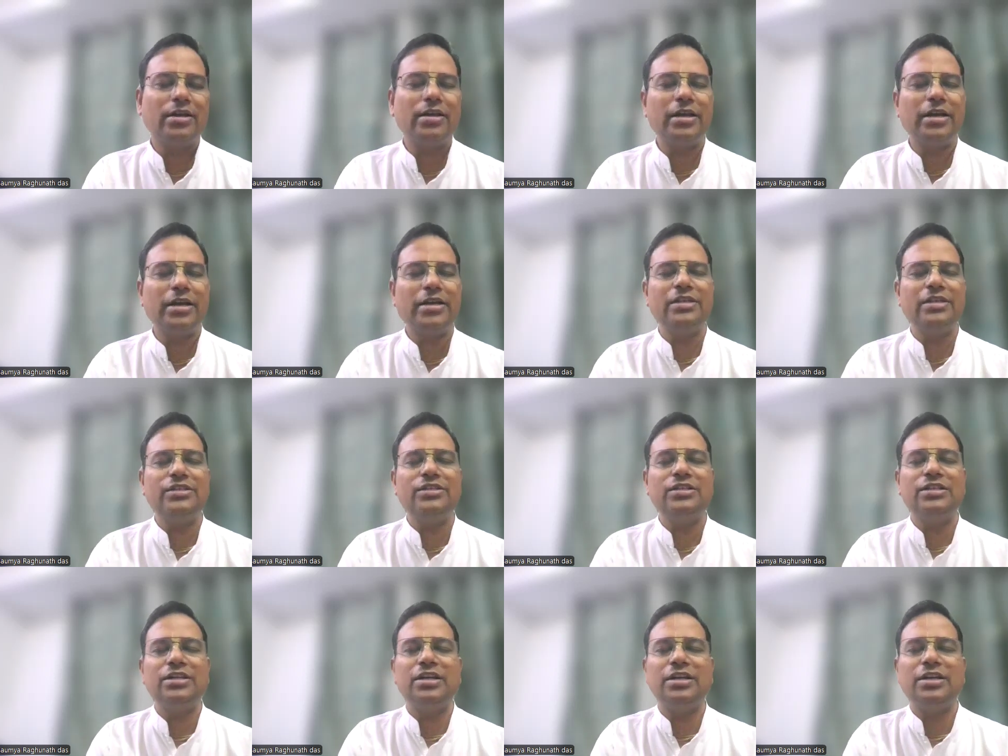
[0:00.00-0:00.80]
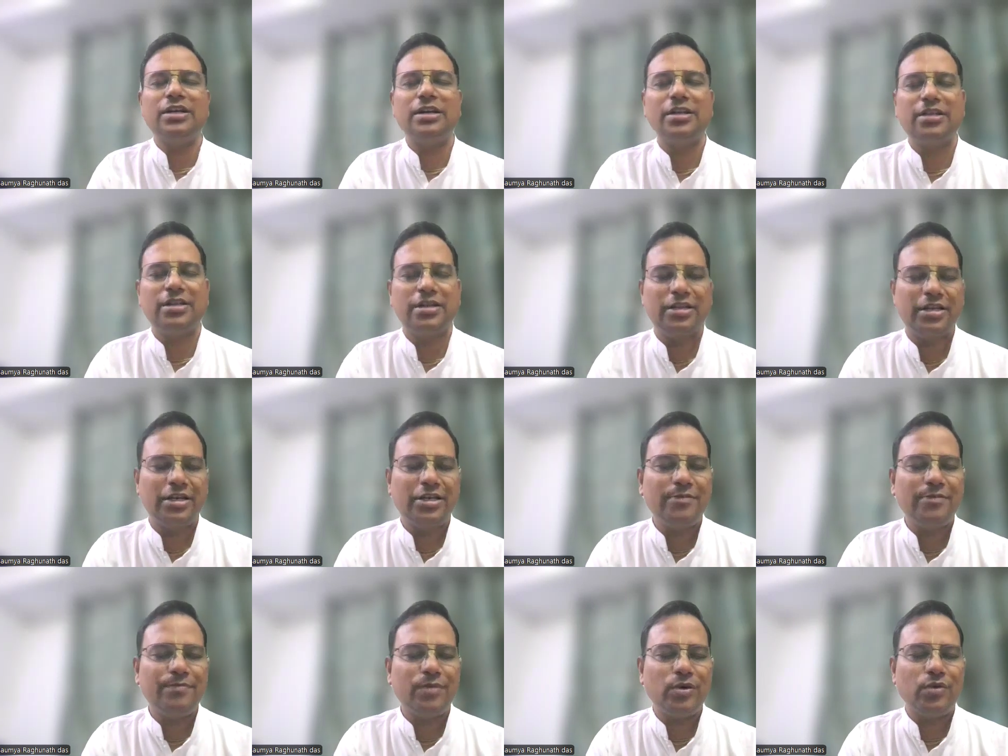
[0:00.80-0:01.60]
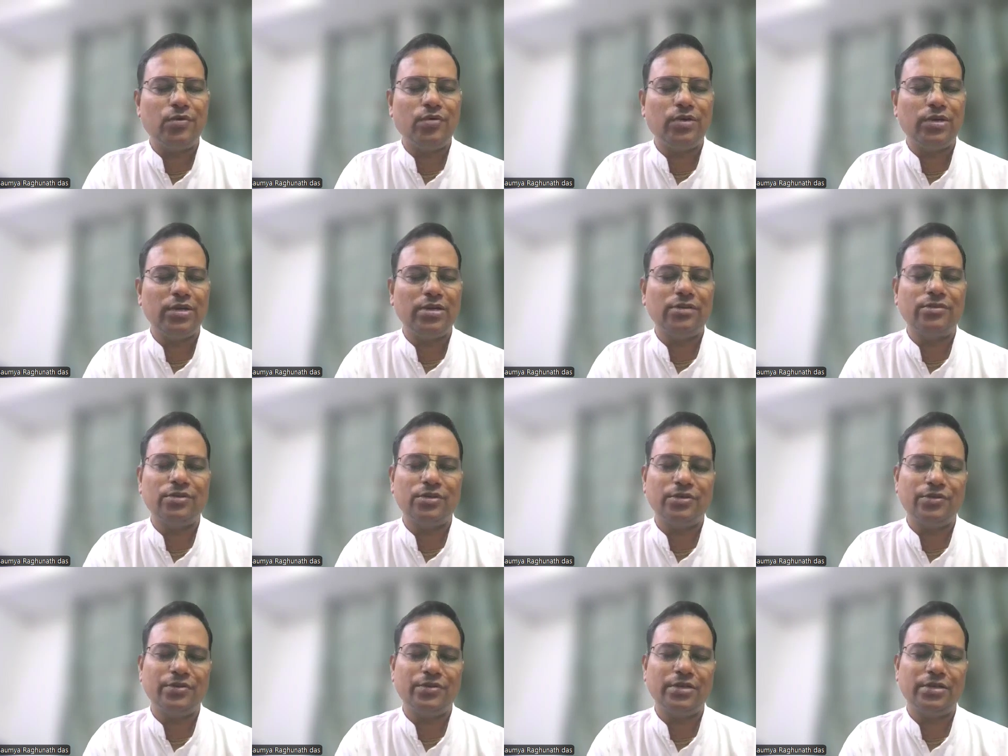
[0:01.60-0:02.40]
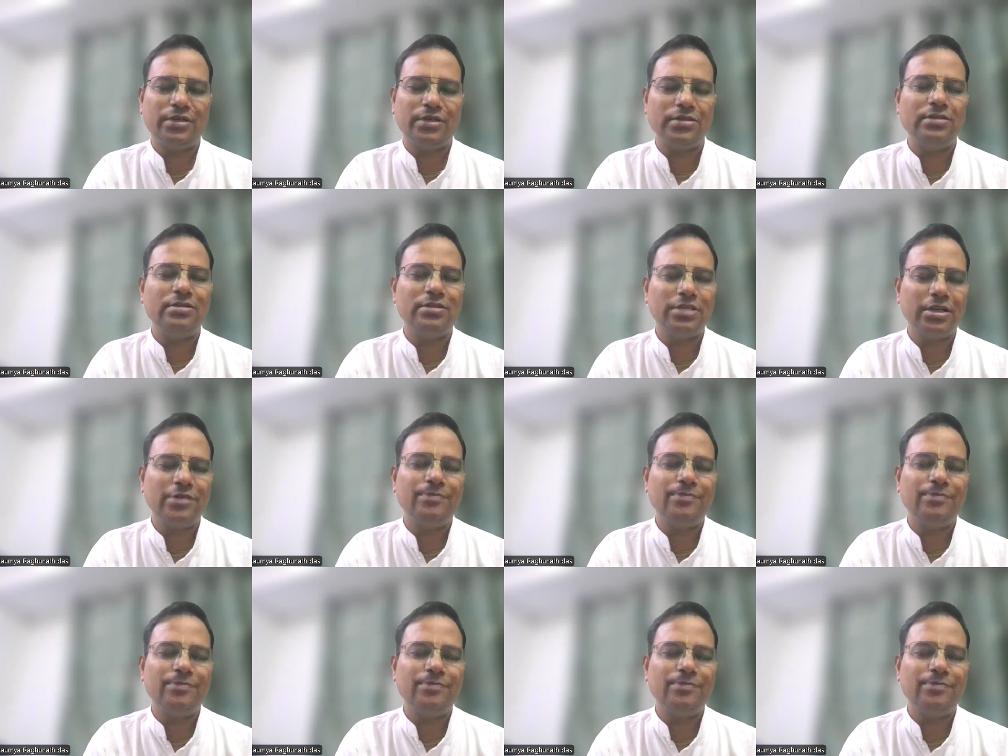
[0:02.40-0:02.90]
get agitated in any provoking situations,